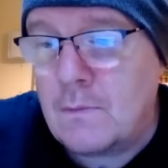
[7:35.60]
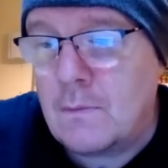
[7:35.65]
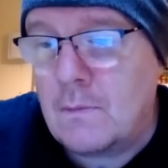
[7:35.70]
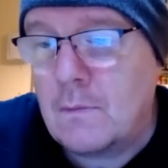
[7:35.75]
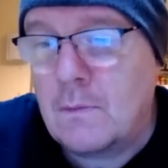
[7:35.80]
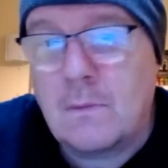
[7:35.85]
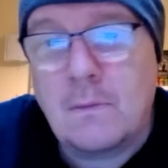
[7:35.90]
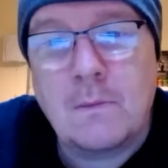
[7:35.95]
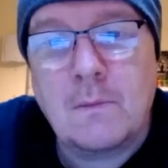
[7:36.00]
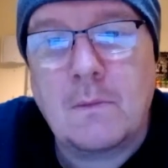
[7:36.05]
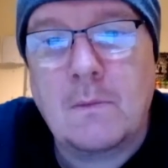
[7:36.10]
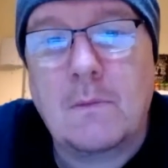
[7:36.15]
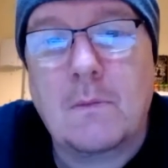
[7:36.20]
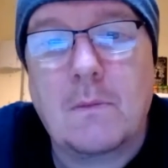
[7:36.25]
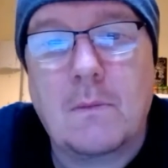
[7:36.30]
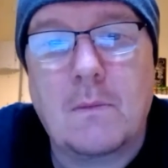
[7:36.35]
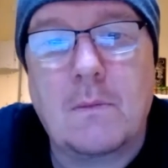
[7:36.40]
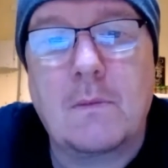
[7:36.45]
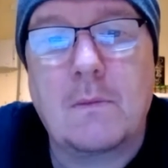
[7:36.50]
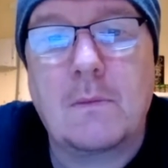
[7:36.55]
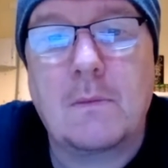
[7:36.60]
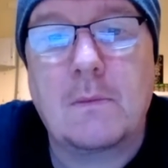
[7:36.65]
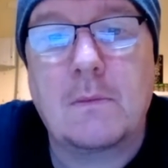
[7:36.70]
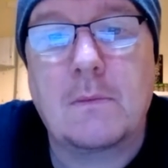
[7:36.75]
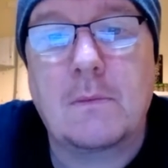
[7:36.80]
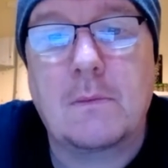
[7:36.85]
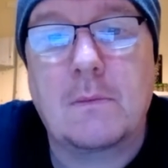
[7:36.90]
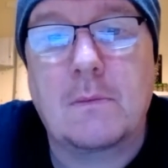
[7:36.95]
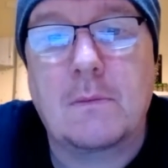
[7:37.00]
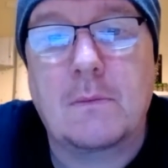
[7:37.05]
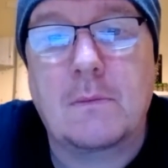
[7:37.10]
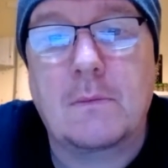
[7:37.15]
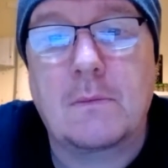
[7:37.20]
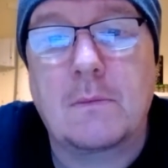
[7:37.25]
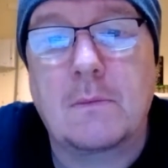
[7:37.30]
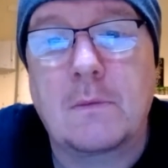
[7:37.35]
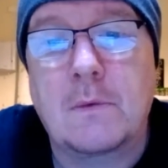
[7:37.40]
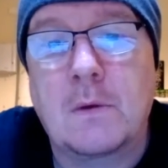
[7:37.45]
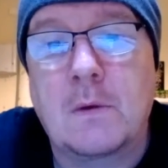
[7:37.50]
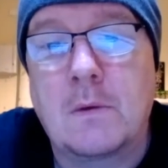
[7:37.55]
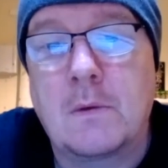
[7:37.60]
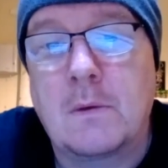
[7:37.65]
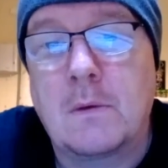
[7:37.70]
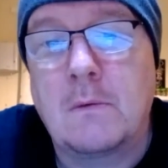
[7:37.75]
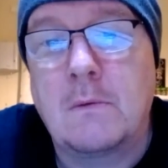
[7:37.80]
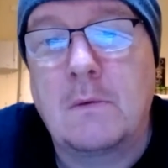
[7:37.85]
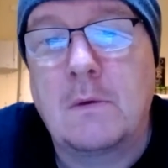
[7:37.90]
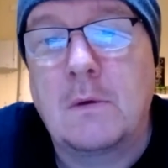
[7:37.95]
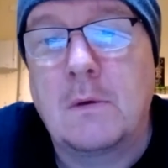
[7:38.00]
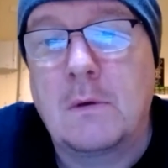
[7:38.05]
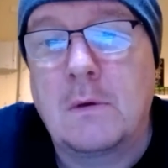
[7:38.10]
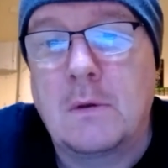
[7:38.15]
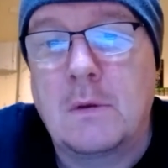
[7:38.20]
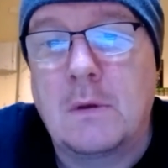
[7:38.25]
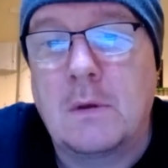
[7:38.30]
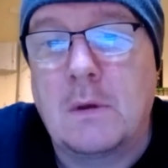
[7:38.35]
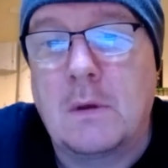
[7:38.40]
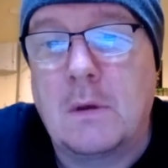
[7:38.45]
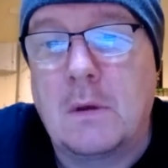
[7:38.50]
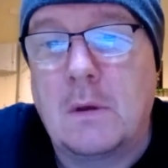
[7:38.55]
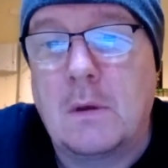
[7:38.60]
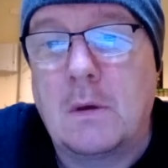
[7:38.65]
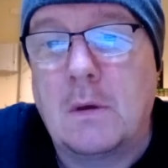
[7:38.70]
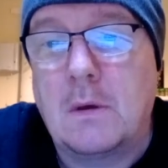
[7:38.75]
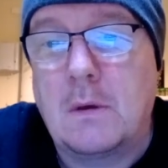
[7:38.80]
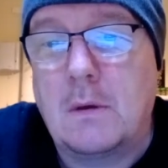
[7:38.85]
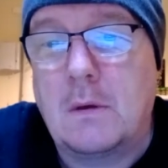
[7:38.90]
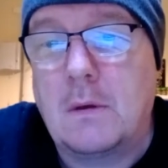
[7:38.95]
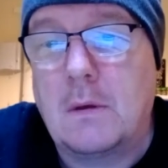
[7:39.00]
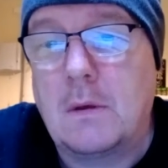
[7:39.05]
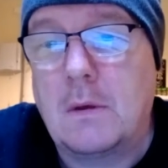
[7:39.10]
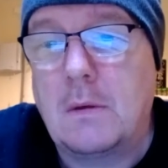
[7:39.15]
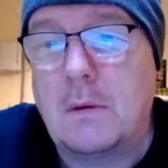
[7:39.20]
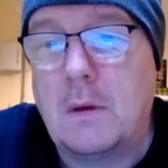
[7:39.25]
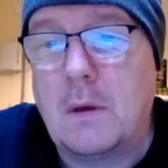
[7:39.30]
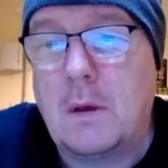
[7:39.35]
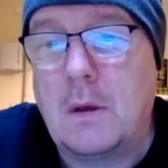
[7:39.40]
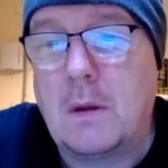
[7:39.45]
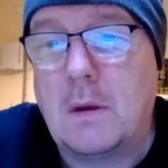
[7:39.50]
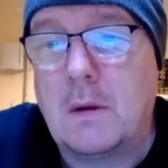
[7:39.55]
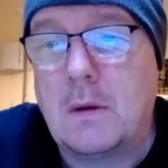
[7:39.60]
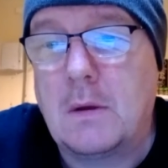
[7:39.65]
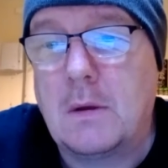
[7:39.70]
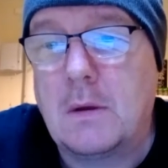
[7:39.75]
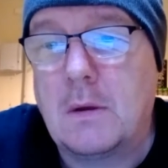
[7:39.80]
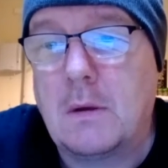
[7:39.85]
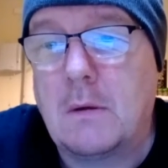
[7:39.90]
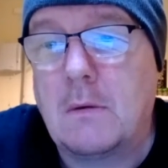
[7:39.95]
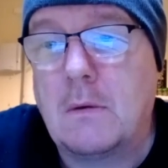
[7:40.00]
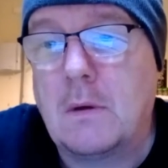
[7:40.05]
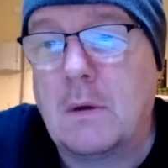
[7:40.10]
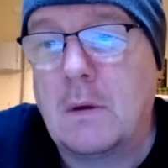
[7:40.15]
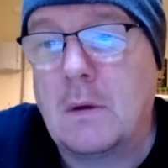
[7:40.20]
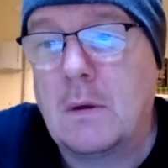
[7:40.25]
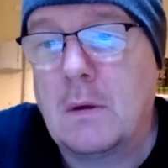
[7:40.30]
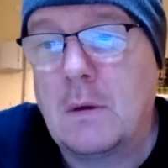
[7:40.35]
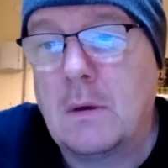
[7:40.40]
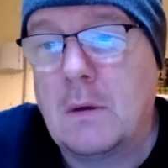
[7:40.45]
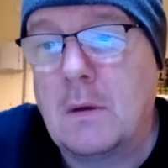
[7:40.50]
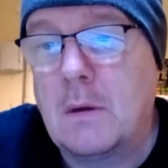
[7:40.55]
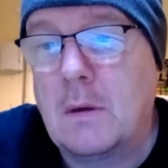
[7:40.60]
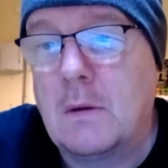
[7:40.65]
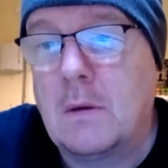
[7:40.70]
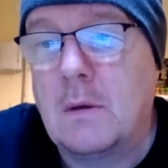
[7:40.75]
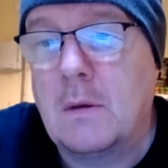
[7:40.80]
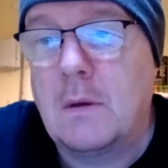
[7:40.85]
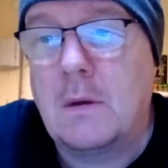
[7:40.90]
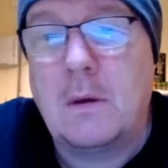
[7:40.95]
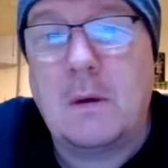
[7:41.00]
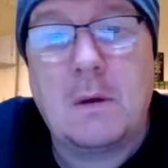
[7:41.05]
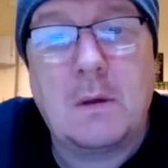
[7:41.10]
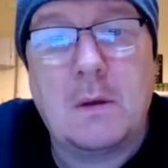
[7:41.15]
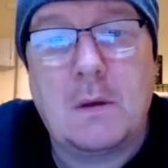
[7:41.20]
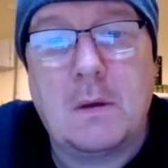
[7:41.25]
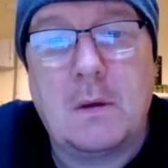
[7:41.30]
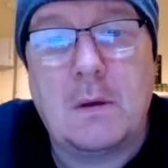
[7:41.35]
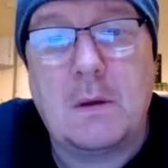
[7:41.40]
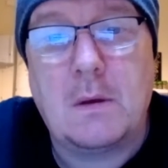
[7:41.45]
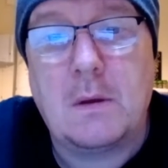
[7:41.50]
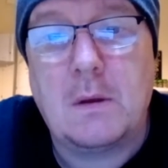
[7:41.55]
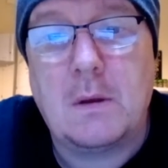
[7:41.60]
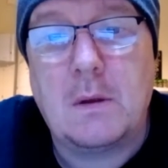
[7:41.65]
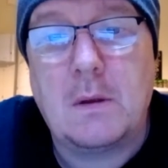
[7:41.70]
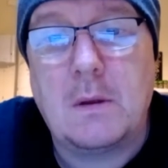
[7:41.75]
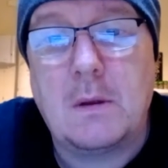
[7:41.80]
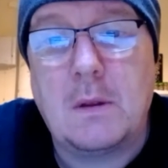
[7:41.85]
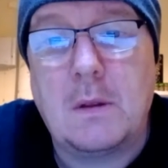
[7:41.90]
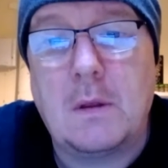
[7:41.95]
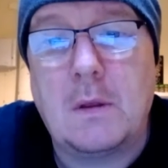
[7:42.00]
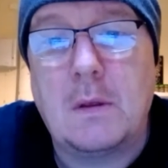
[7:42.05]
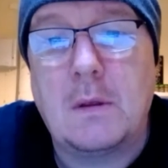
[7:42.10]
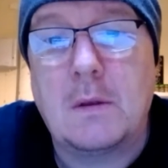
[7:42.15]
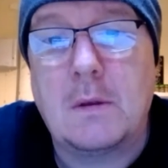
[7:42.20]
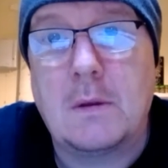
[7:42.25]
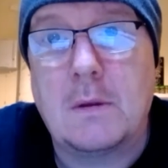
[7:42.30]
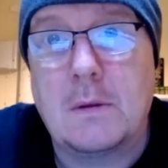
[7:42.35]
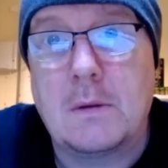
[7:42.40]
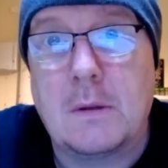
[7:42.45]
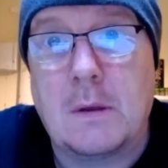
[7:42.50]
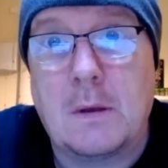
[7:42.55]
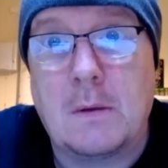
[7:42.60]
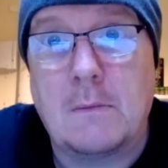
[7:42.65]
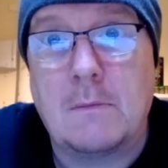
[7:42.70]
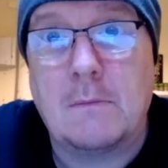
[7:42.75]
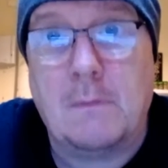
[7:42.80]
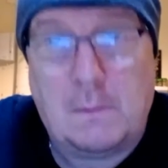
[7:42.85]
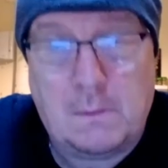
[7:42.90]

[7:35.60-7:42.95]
In 1483, the two young princes were infamously murdered in the tower, with their murder remaining unsolved to this day.